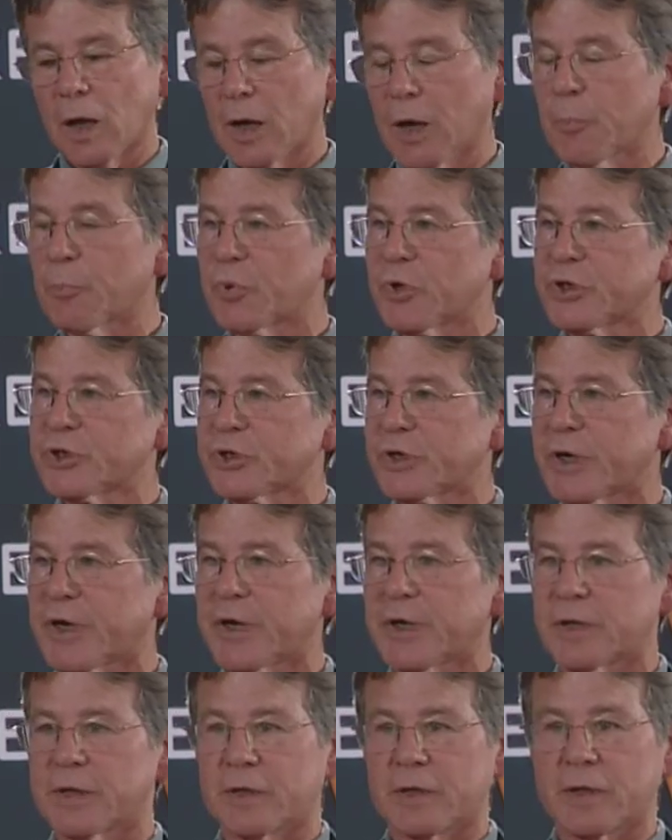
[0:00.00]

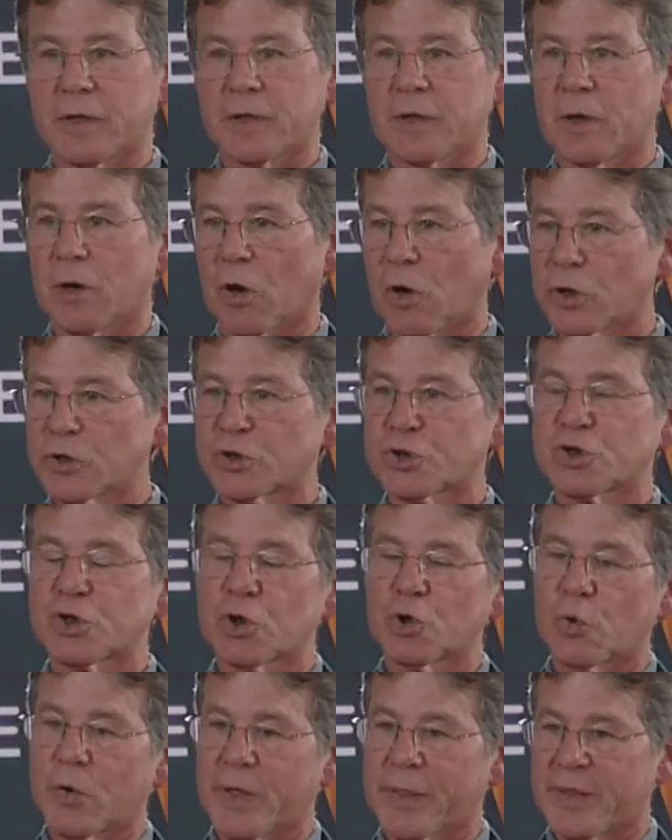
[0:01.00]
appreciate the art
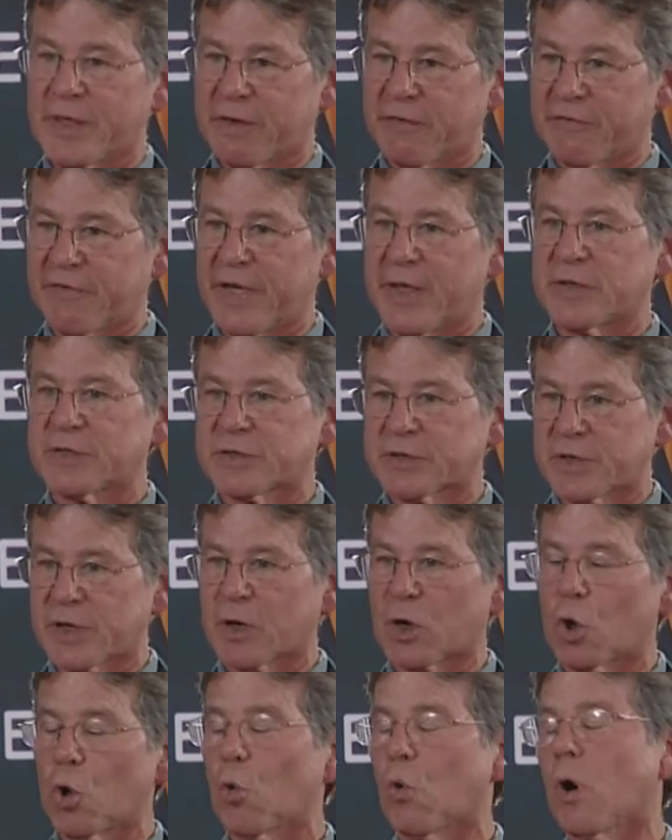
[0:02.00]
show and the events
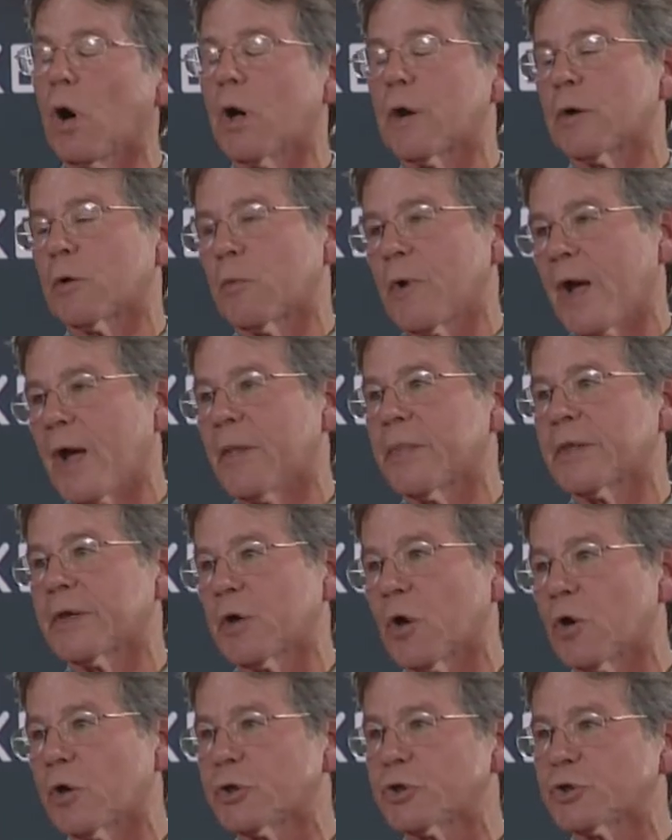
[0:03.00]
that go on around the
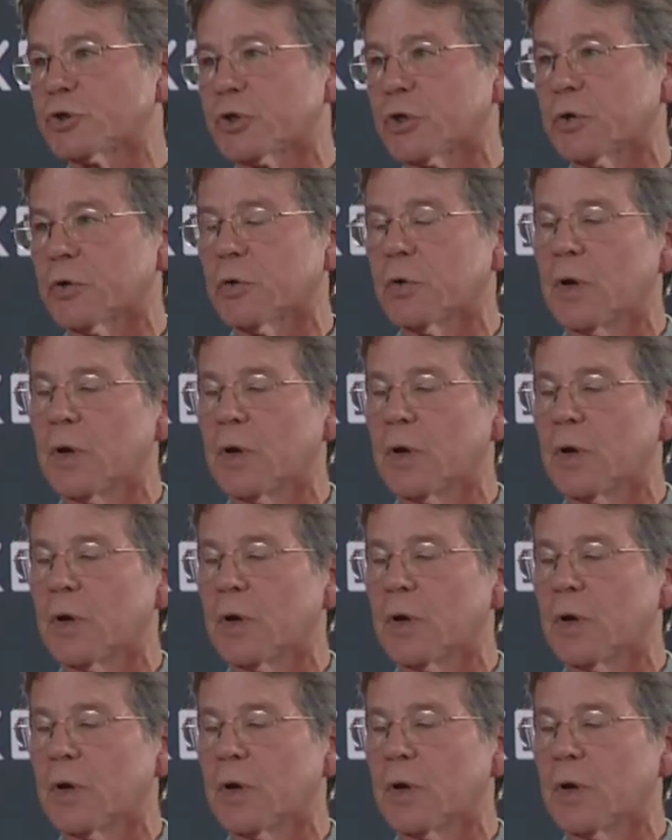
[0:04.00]
art show.